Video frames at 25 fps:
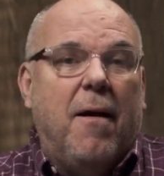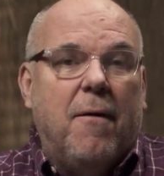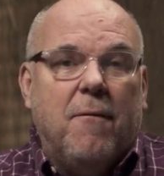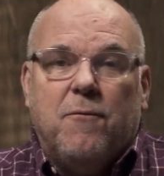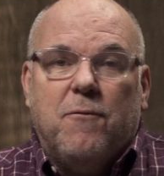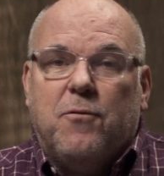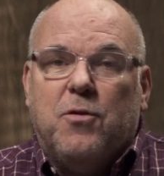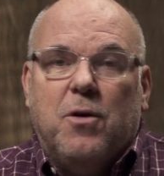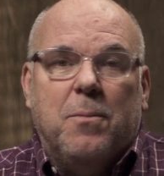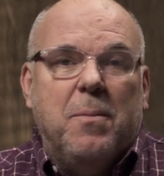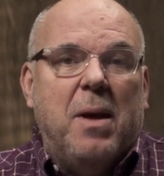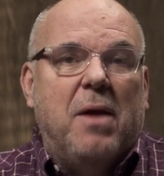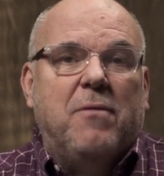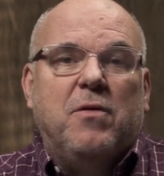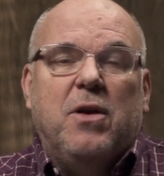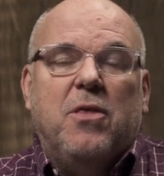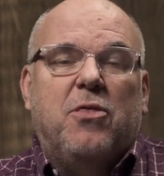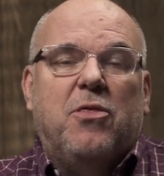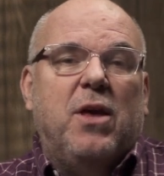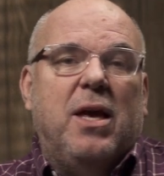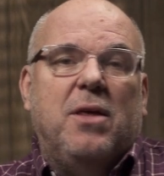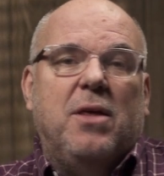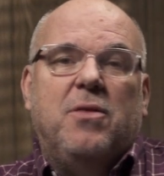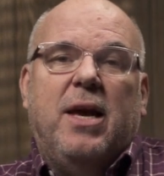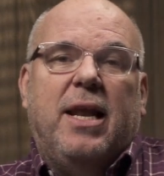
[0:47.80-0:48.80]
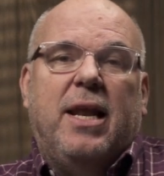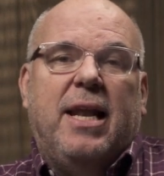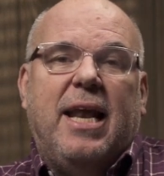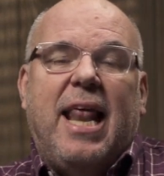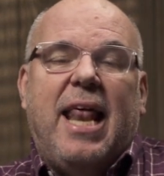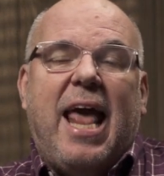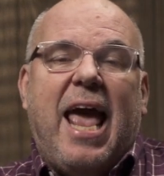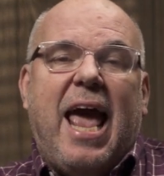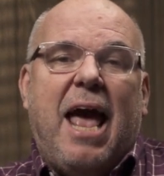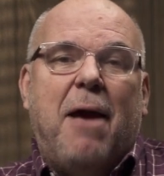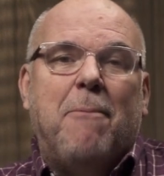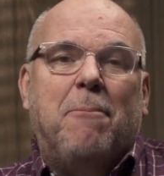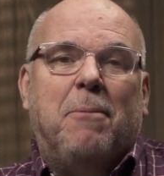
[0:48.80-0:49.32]
from everything that had
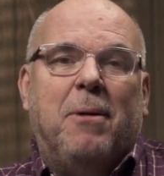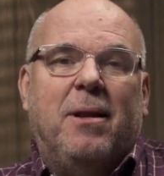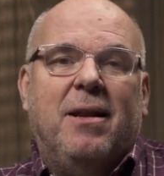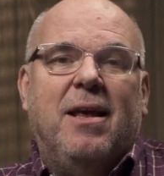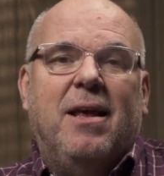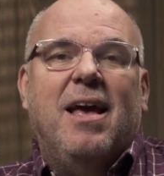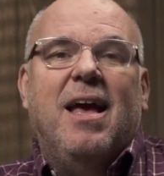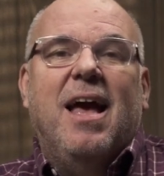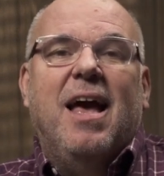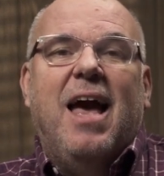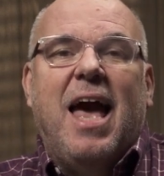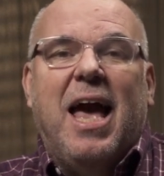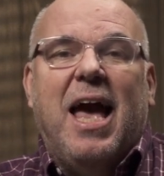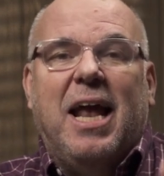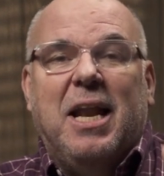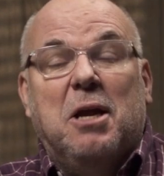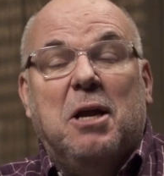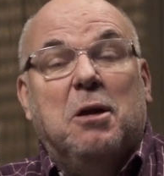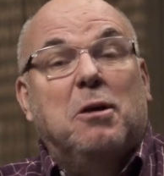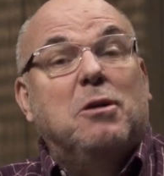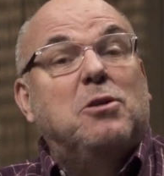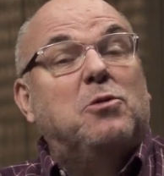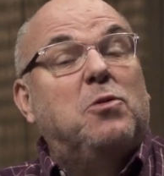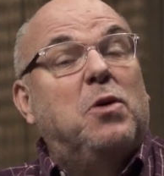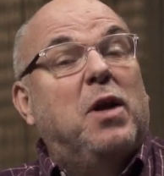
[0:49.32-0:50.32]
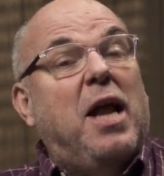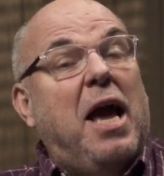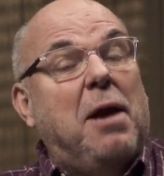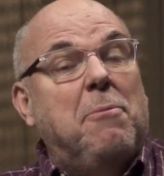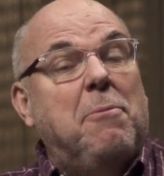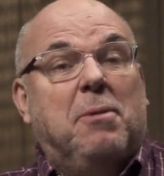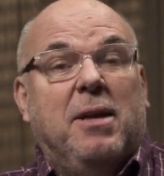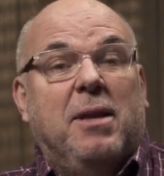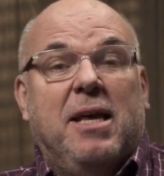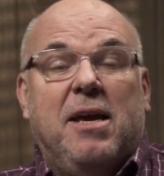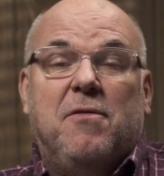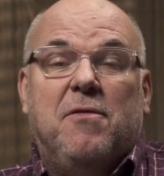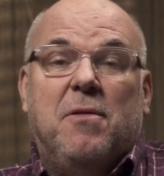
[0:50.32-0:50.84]
happened. And here's what I
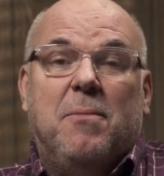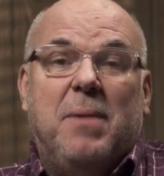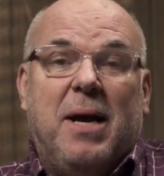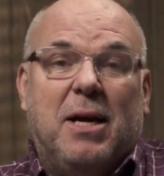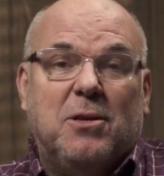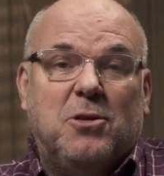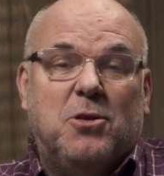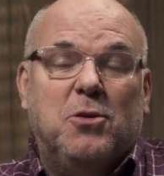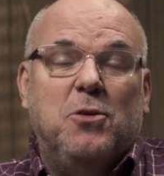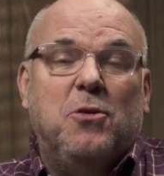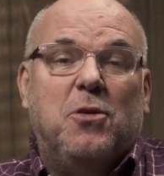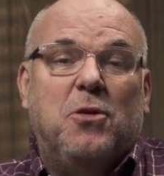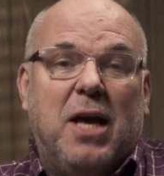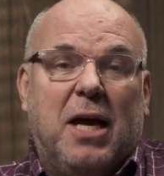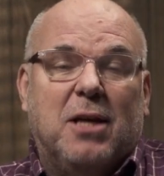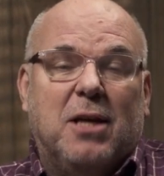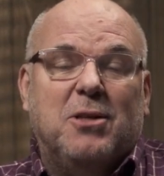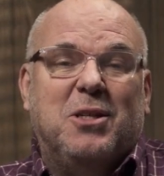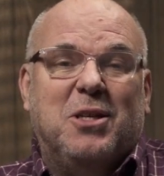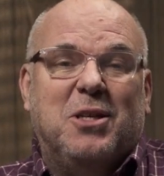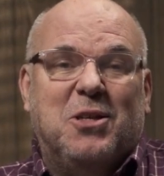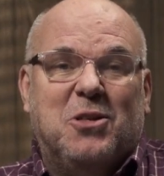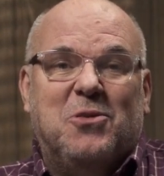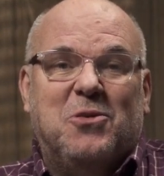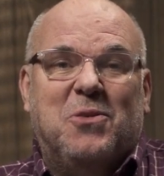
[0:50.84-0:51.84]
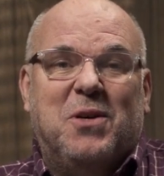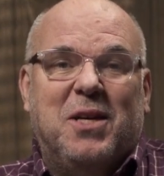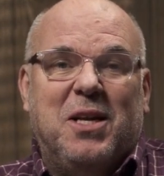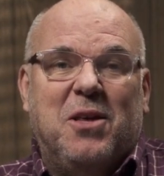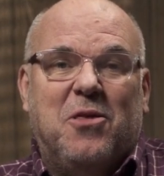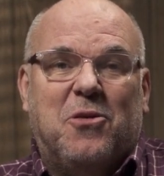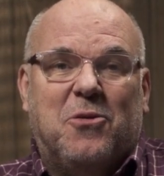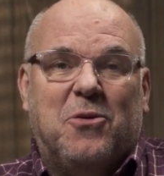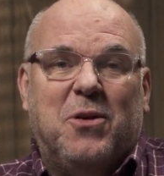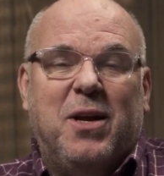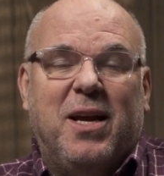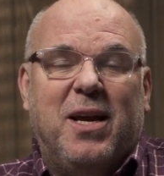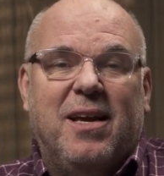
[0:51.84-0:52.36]
believe about
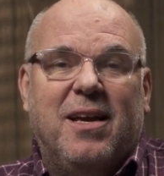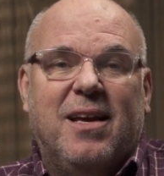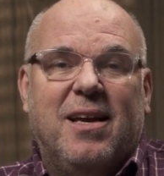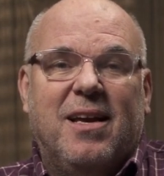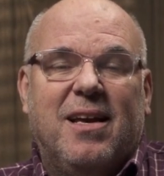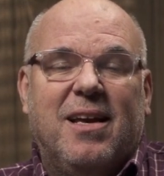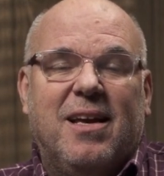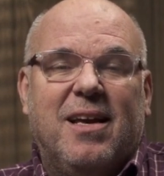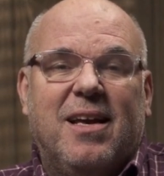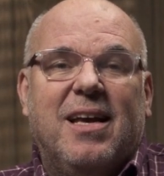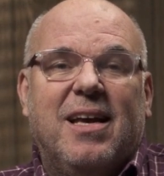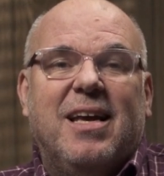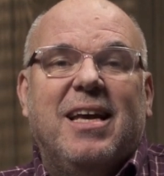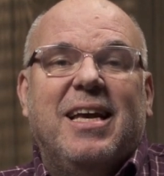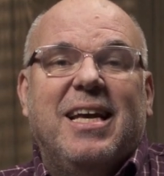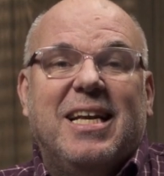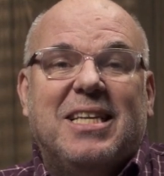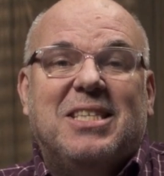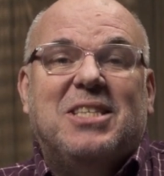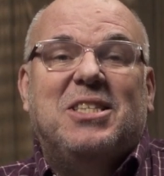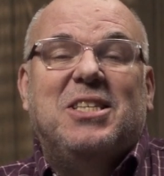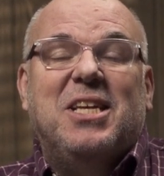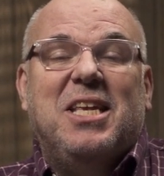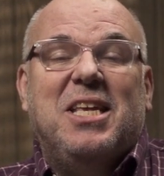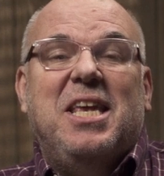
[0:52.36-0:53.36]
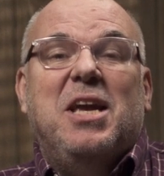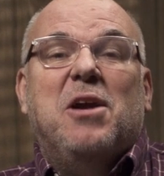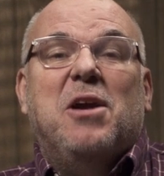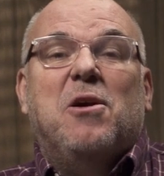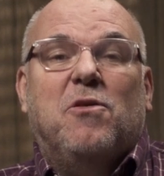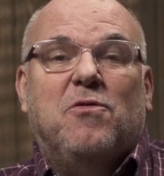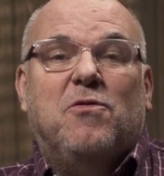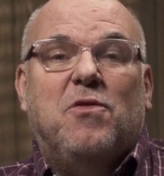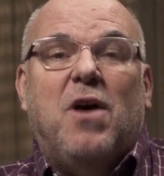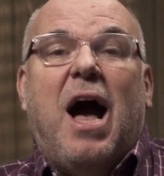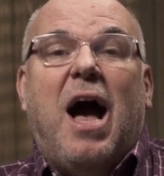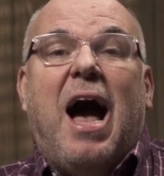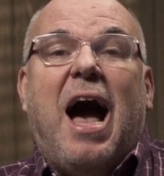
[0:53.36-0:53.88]
2023. It's the year
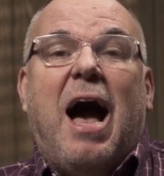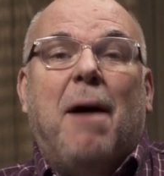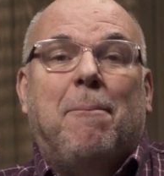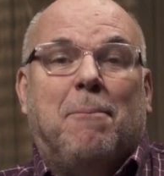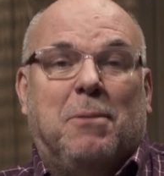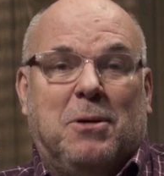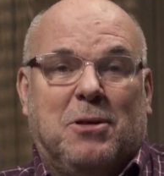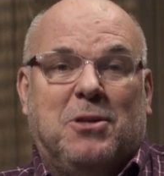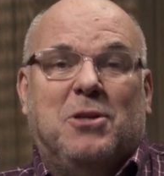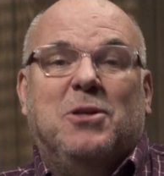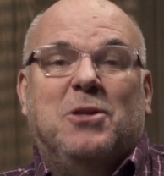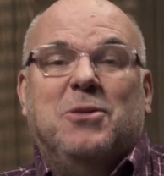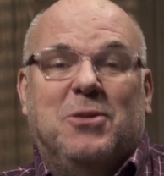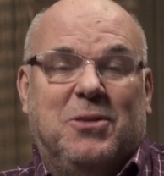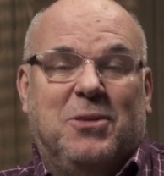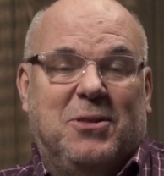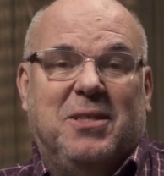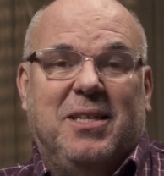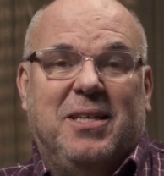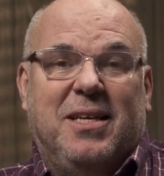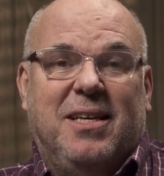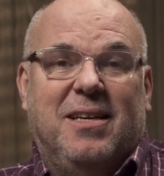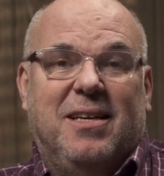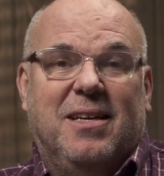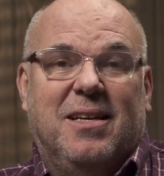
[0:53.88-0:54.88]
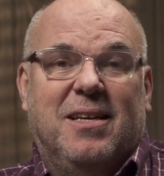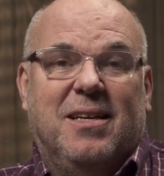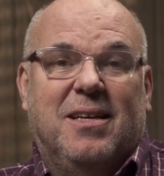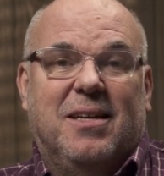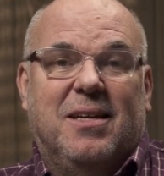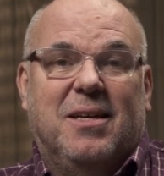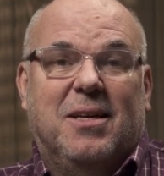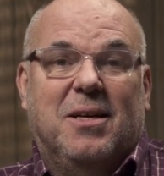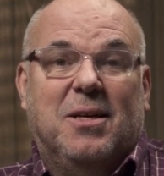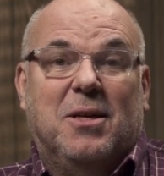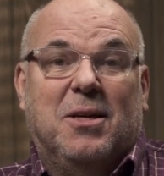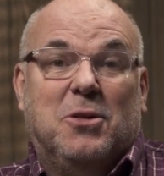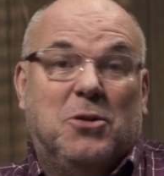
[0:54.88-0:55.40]
of opportunity.
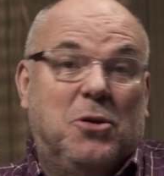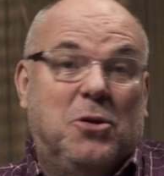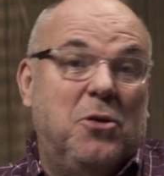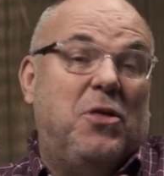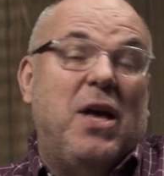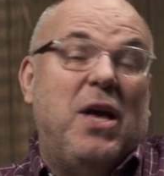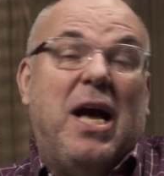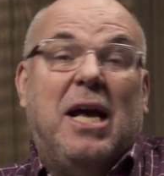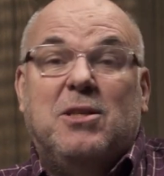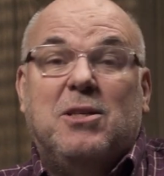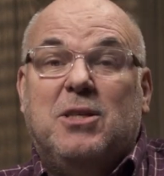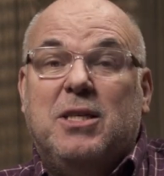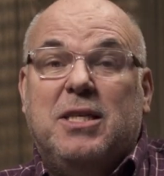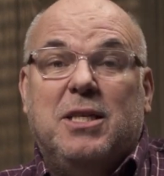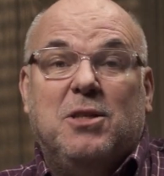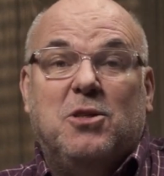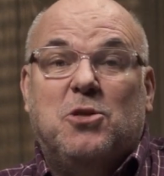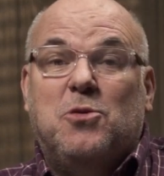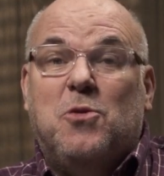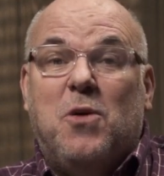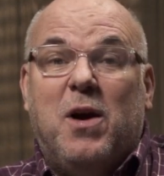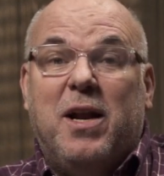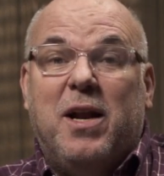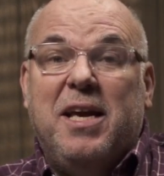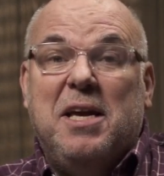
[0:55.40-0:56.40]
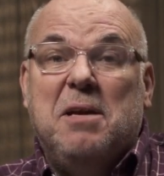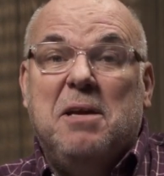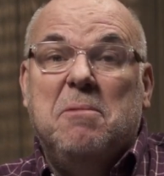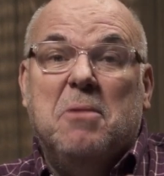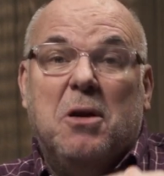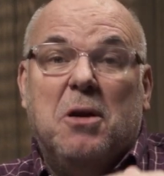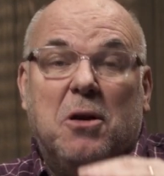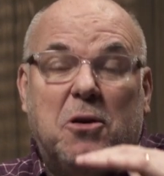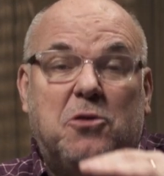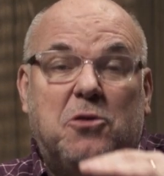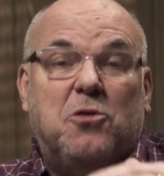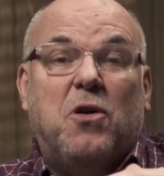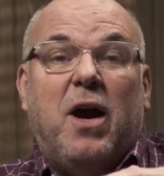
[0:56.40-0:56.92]
2020,
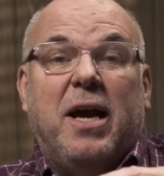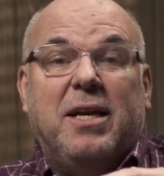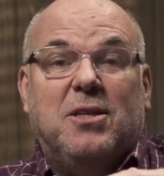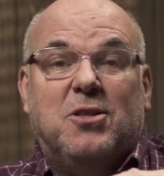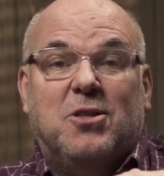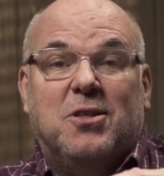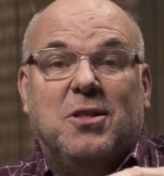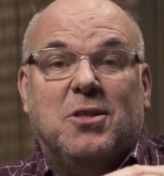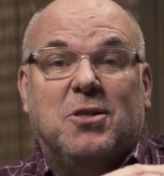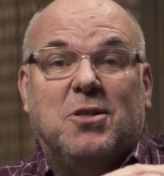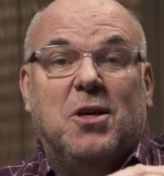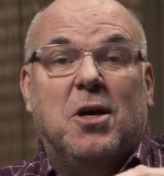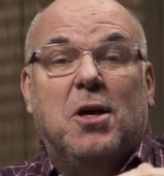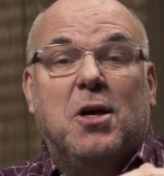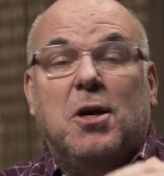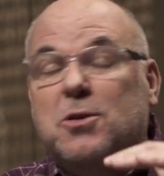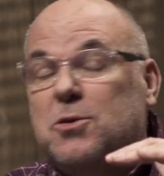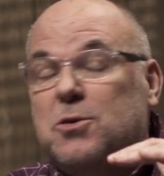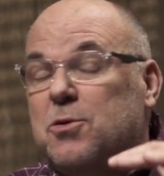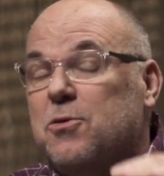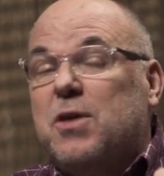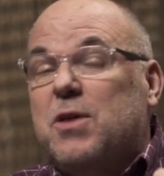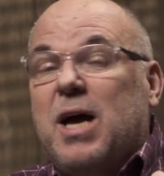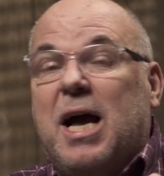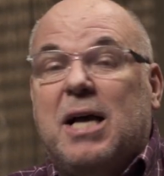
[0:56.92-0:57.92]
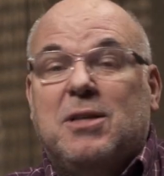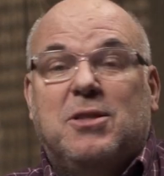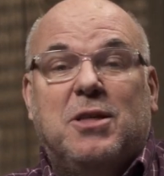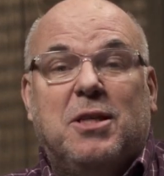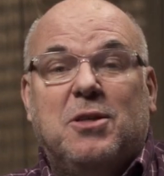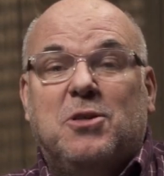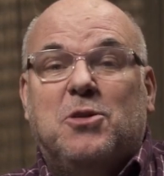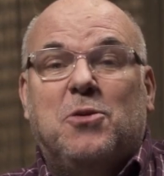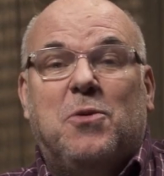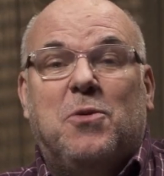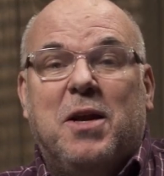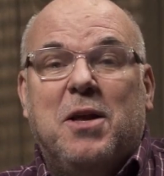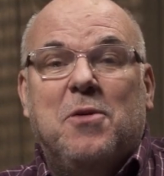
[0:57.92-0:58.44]
crisis.
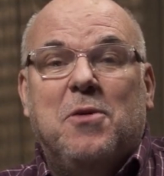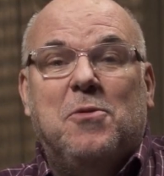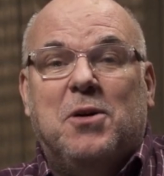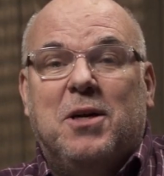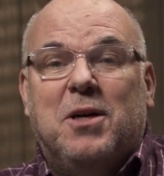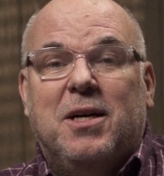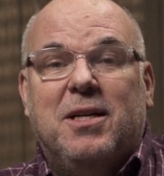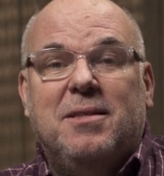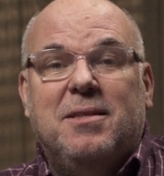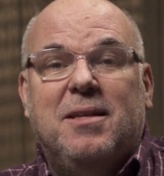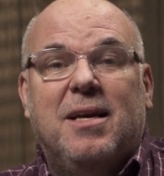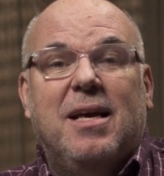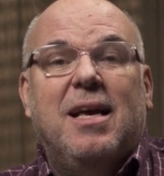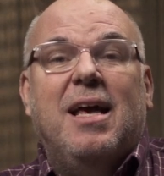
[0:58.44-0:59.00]
2021,